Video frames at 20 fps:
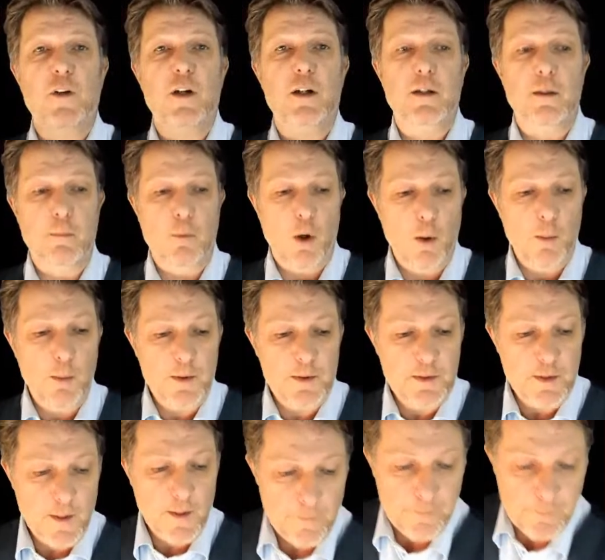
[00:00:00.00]
very
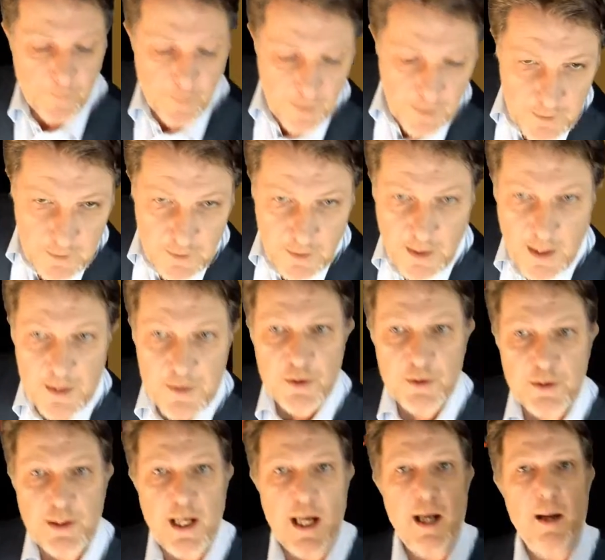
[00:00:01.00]
moment. You get
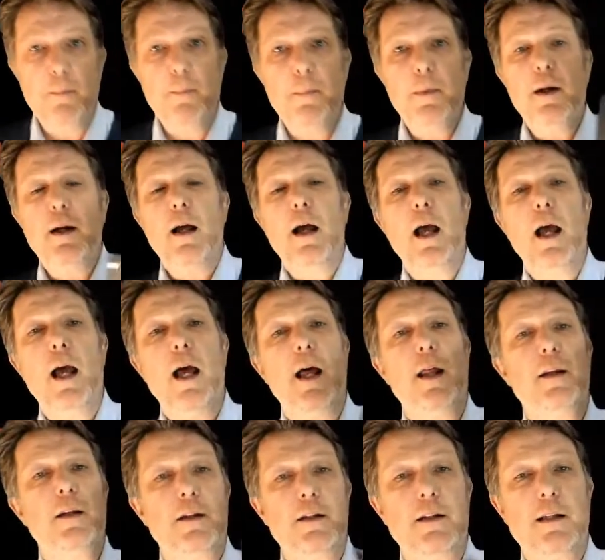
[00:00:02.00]
your cam
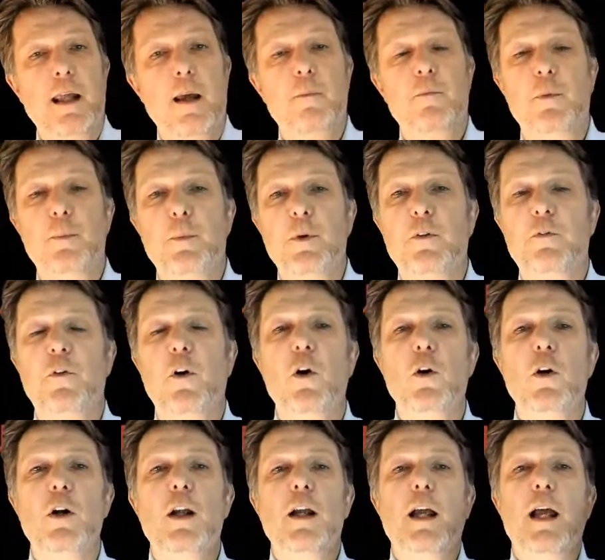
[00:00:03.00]
and you cam from your
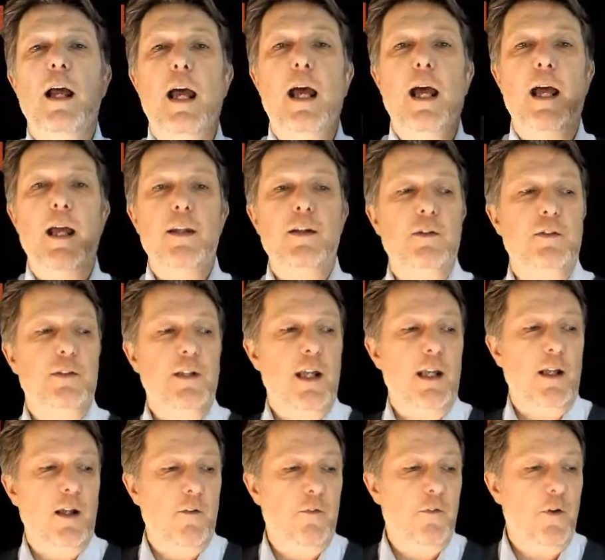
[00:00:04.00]
phone and you
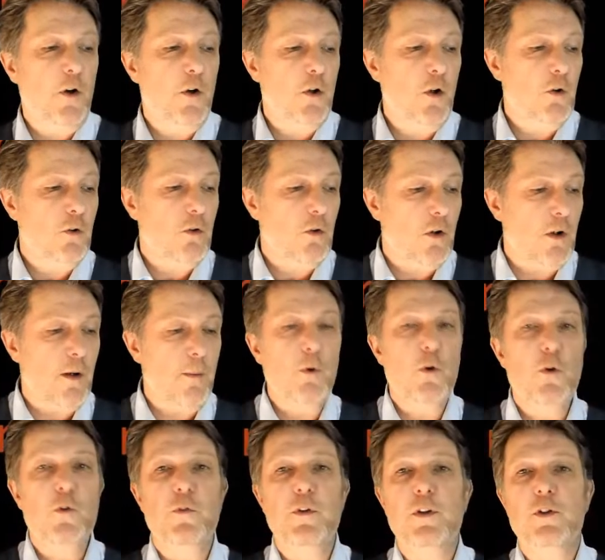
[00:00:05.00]
take a photo or a
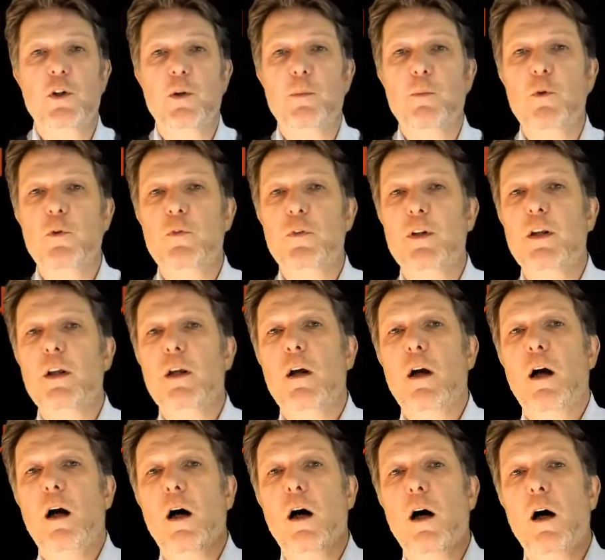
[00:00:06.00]
movie, short movie
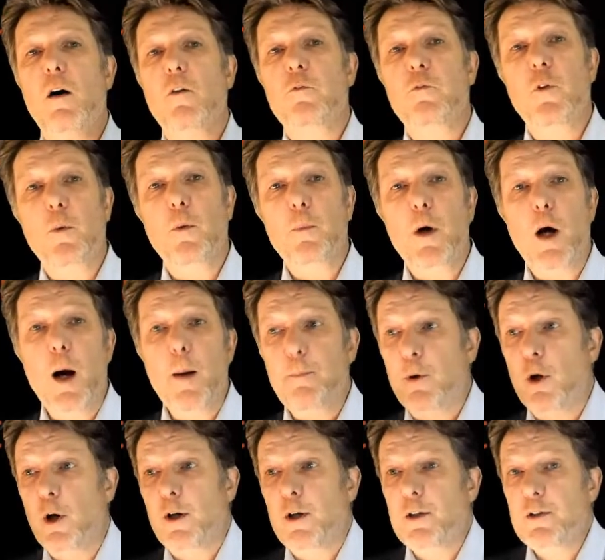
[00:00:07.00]
from a
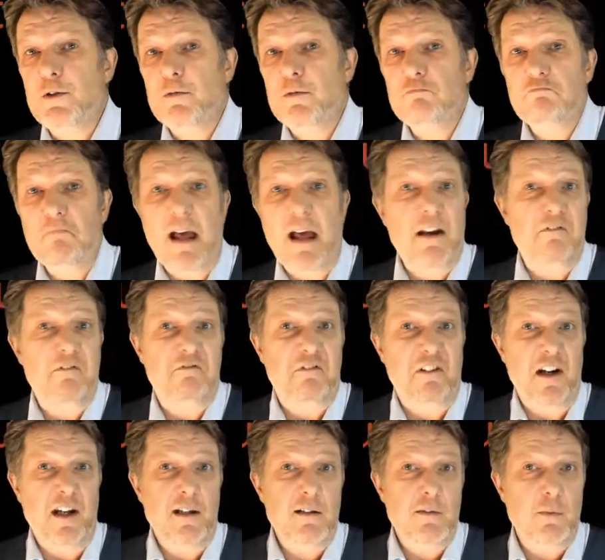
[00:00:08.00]
product at a
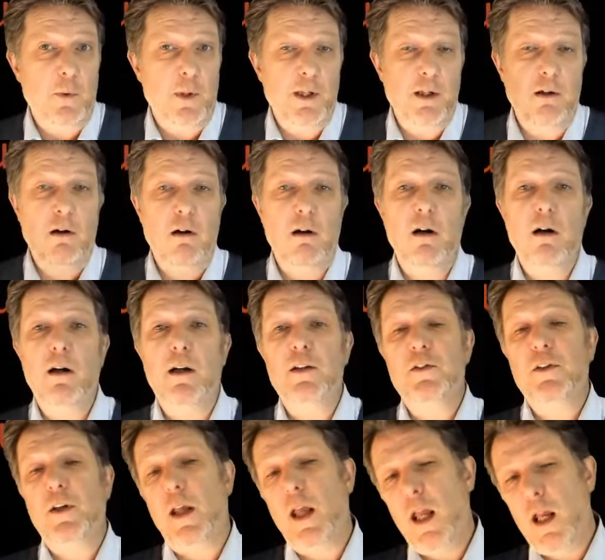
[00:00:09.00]
friend where you are, and you
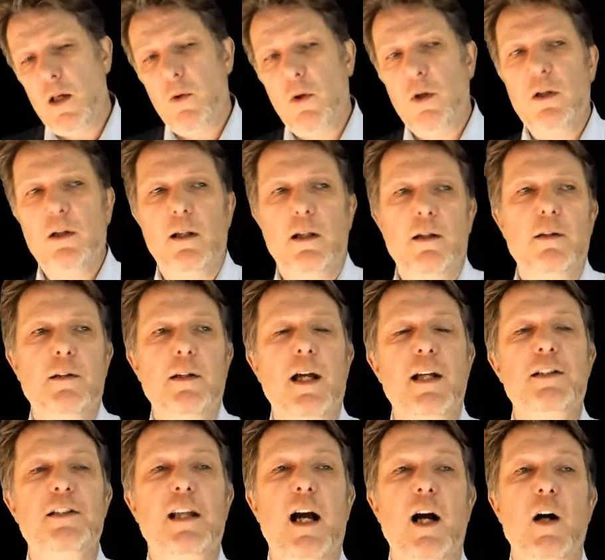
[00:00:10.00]
say, hey, well, a
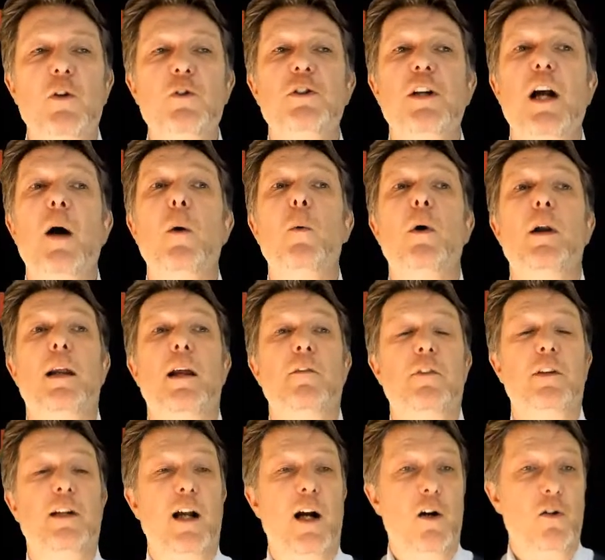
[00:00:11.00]
nice couch. I want to have
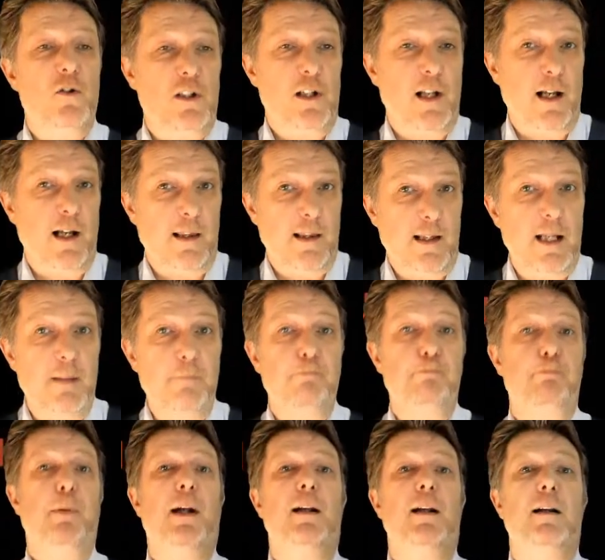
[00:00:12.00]
a couch like that,
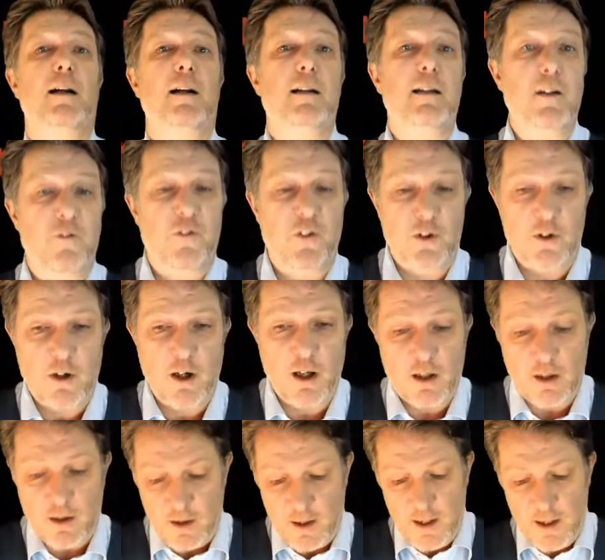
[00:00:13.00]
but a different
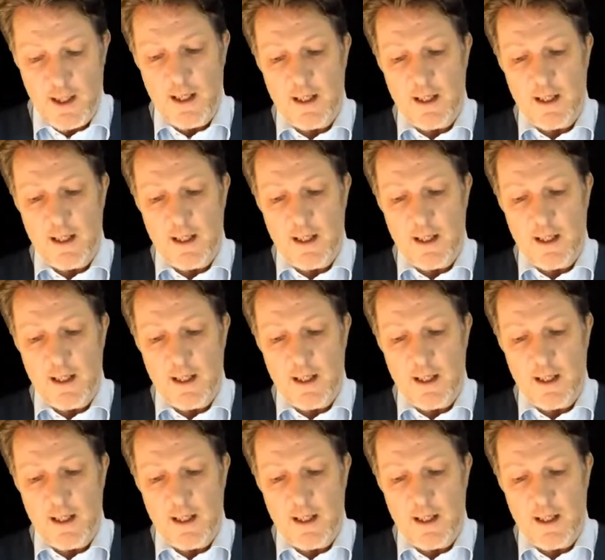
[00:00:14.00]
color.